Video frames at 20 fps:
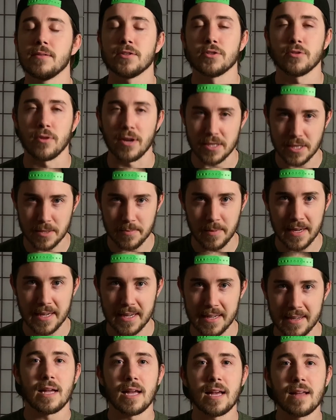Trust me.
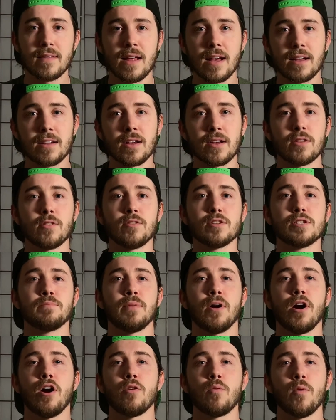And that concludes
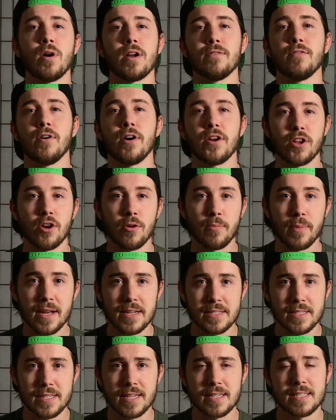part 1 of Audio
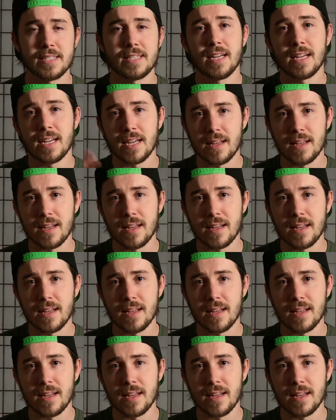Basics.